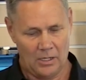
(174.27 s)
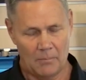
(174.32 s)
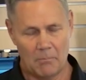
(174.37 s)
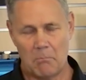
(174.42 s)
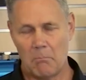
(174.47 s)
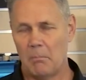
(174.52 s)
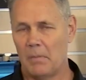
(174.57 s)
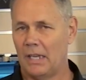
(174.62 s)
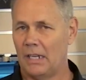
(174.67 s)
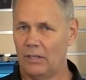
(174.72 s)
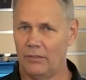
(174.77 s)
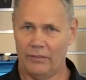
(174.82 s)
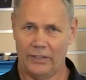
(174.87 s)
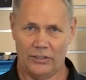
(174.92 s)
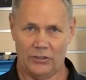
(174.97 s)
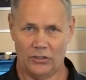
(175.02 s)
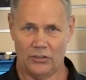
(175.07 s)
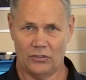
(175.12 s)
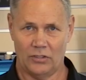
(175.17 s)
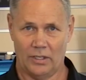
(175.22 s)
Many
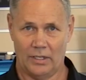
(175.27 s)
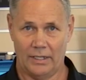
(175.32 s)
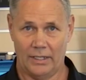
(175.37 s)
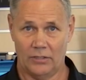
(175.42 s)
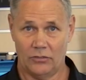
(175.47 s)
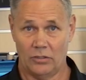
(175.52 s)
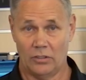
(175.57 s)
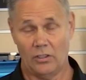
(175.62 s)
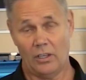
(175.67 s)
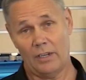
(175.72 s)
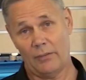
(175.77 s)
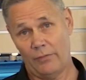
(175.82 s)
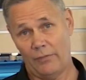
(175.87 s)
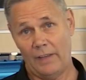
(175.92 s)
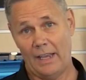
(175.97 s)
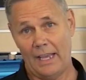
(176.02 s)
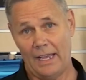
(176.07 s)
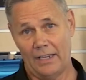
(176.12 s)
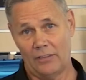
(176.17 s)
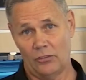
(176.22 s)
features on this. It's got a
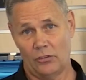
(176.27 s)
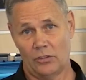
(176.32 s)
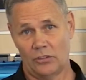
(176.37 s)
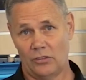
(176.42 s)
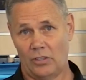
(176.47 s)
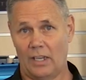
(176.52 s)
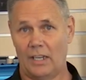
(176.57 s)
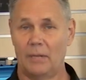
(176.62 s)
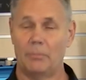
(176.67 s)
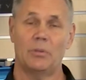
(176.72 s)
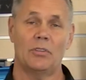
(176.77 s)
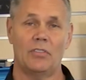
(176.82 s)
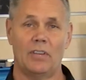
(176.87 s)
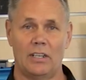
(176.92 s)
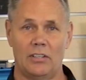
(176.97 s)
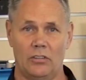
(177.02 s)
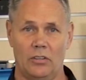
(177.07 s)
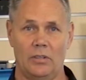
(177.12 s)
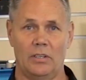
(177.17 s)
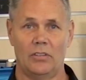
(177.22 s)
fan, so it's
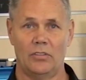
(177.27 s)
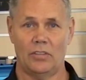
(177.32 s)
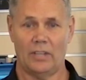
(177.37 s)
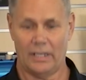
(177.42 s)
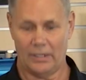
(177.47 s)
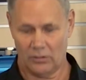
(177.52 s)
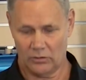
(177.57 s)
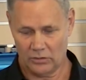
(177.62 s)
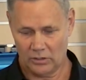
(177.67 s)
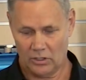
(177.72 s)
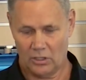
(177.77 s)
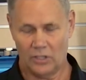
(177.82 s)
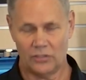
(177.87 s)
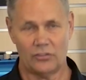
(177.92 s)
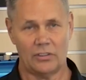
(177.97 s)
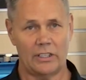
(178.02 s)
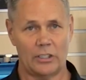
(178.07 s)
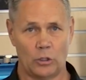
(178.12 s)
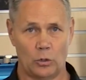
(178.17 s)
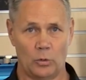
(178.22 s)
100% duty cycle,
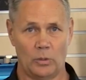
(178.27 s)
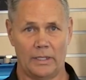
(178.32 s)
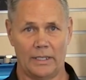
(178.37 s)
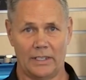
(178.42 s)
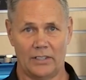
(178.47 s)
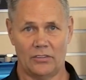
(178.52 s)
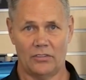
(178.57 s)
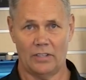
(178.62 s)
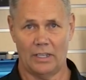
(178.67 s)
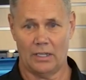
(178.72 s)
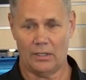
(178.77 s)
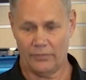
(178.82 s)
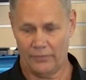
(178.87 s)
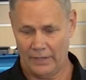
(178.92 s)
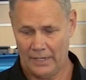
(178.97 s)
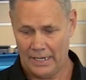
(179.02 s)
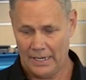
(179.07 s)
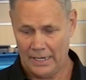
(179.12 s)
constantly cooling itself.